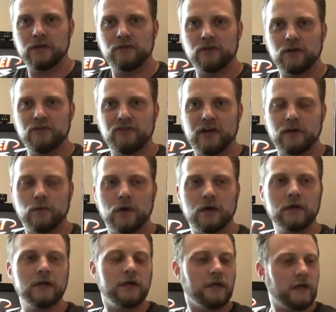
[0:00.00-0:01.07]
Atari
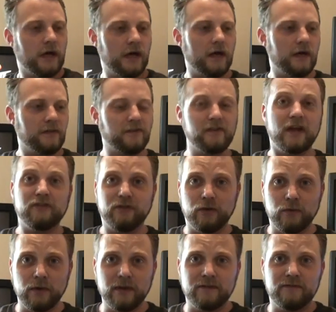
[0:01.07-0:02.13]
Jaguar. This is actually
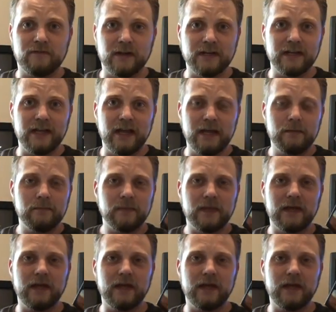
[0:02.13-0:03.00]
a really fun game,